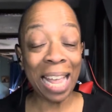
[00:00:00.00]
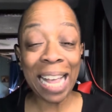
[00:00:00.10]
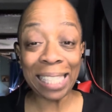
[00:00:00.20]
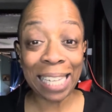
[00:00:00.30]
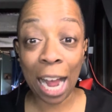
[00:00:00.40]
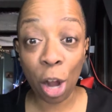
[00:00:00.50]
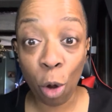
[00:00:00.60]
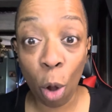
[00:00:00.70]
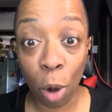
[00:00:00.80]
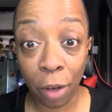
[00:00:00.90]
It's not going
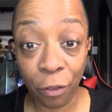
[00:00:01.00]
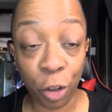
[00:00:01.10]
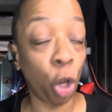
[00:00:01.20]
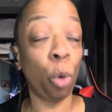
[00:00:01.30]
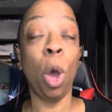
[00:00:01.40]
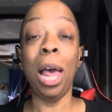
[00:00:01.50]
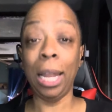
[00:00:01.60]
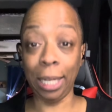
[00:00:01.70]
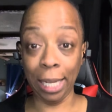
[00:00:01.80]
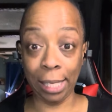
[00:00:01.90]
to go good for you.
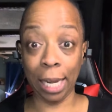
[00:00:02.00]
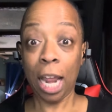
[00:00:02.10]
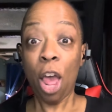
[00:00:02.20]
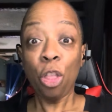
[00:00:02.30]
Listen,